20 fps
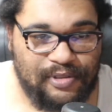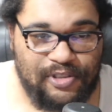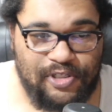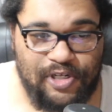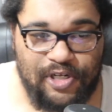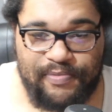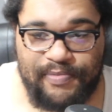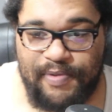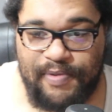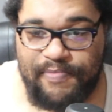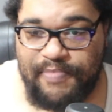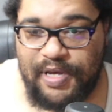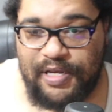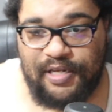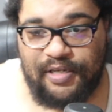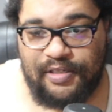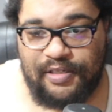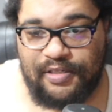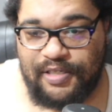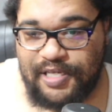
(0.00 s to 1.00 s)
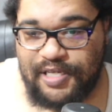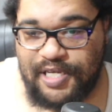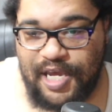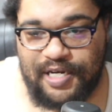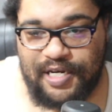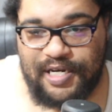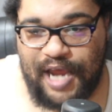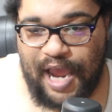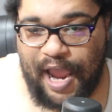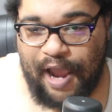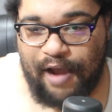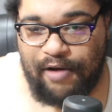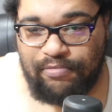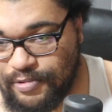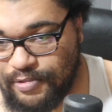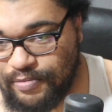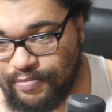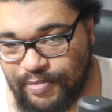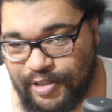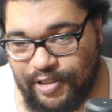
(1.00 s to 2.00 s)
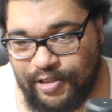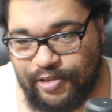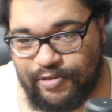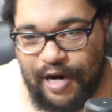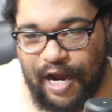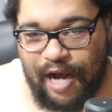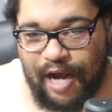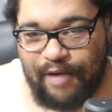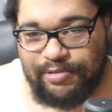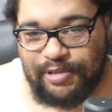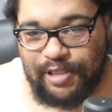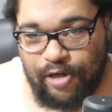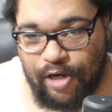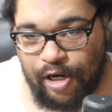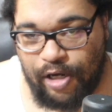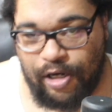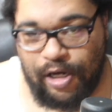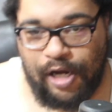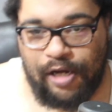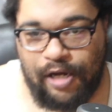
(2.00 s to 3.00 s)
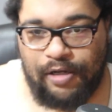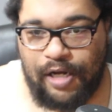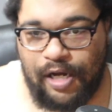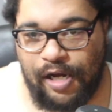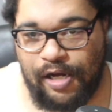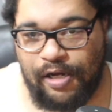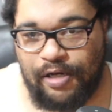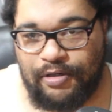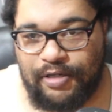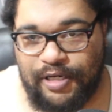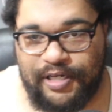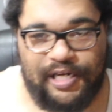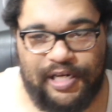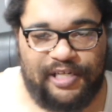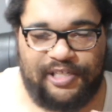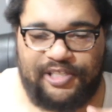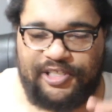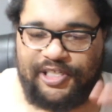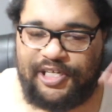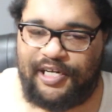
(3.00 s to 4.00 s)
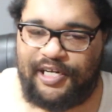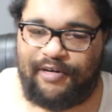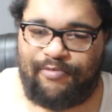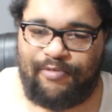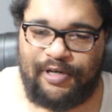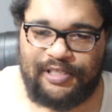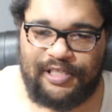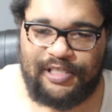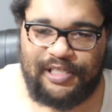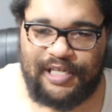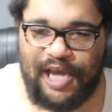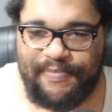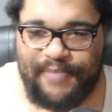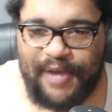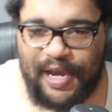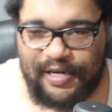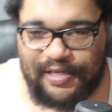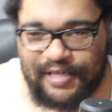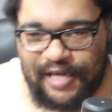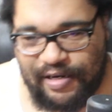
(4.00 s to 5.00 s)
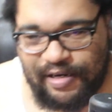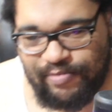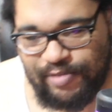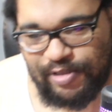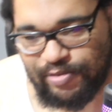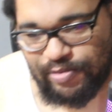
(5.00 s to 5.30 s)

took him a minute to get down, but the crowd was like, oh, oh, oh, and then they cheered him once he got back down, which was